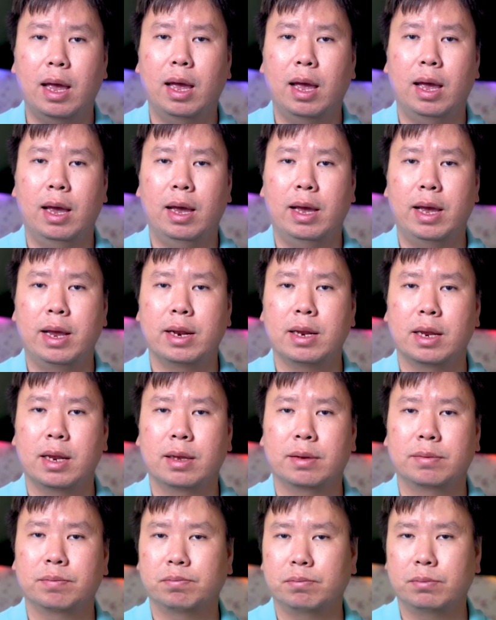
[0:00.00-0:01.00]
and
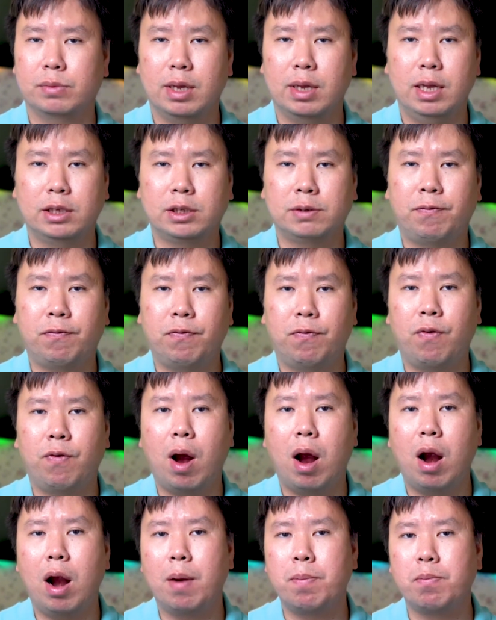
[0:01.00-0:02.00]
it's
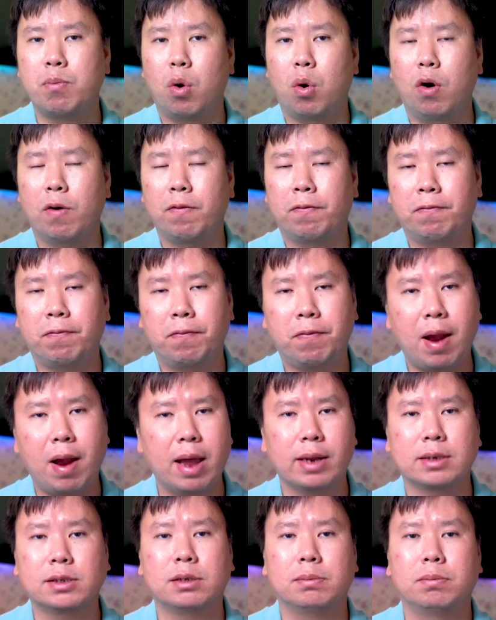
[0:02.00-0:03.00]
far more
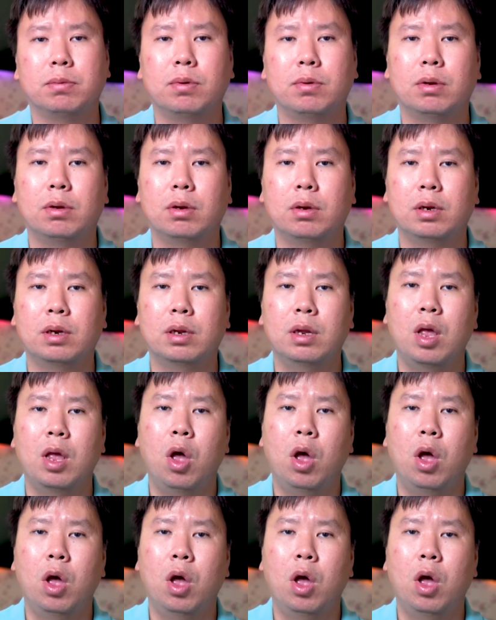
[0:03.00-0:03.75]
flexible